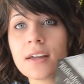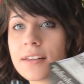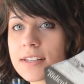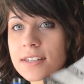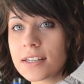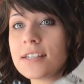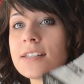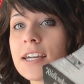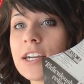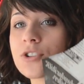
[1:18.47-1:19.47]
This is
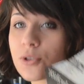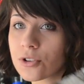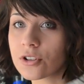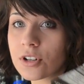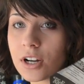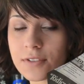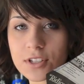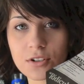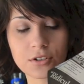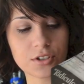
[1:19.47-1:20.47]
a quarter of a
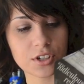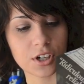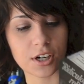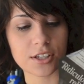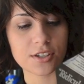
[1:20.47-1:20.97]
circle skirt,